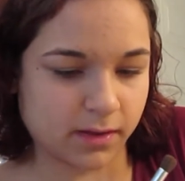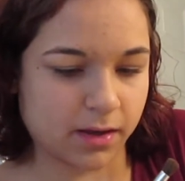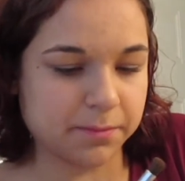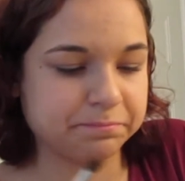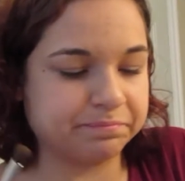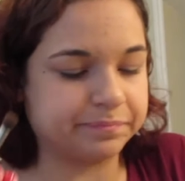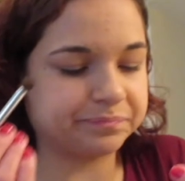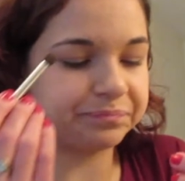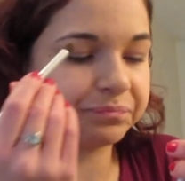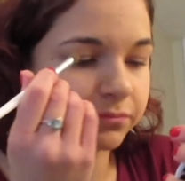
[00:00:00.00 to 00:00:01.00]
Okay.
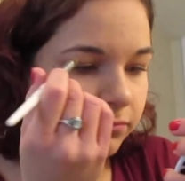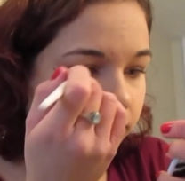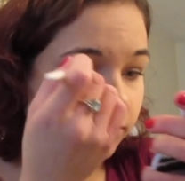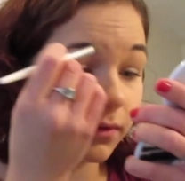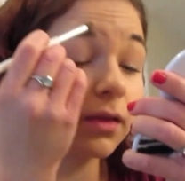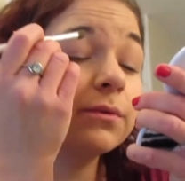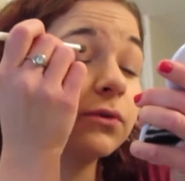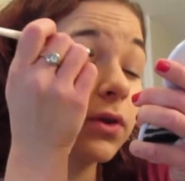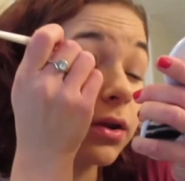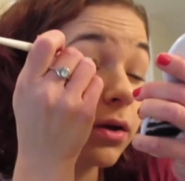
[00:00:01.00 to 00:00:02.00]
I'm
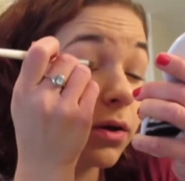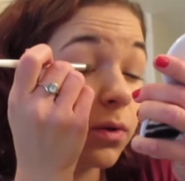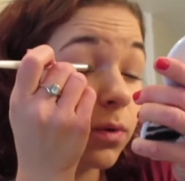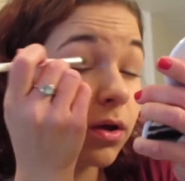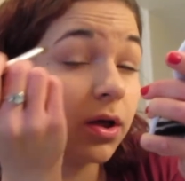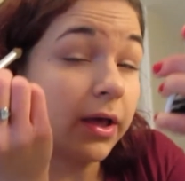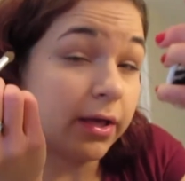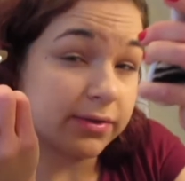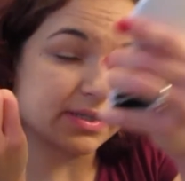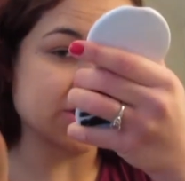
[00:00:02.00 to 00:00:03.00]
just going to go.
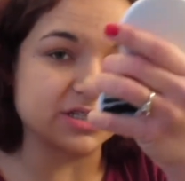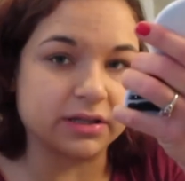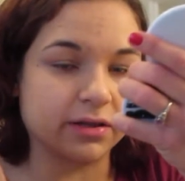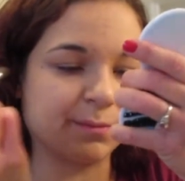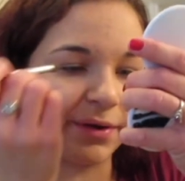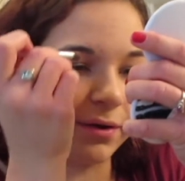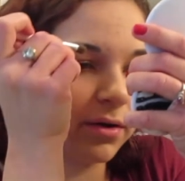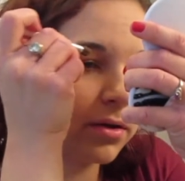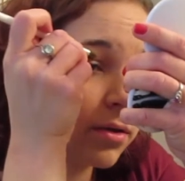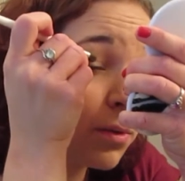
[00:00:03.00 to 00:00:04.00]
This is just a little mirror
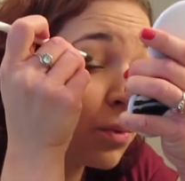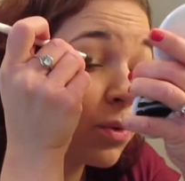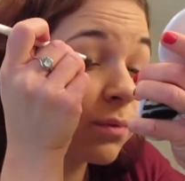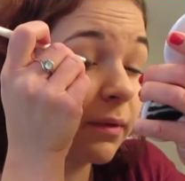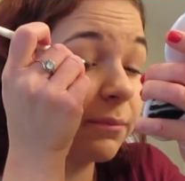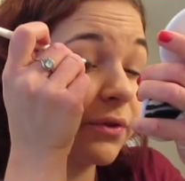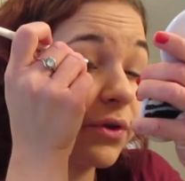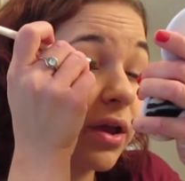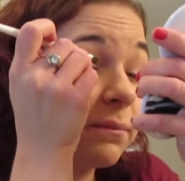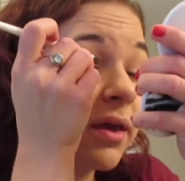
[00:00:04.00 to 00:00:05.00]
my brother
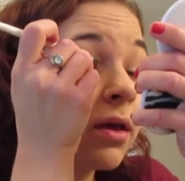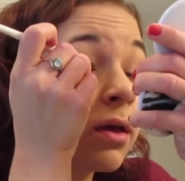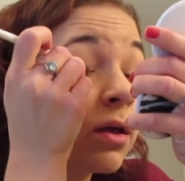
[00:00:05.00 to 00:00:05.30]
gave me.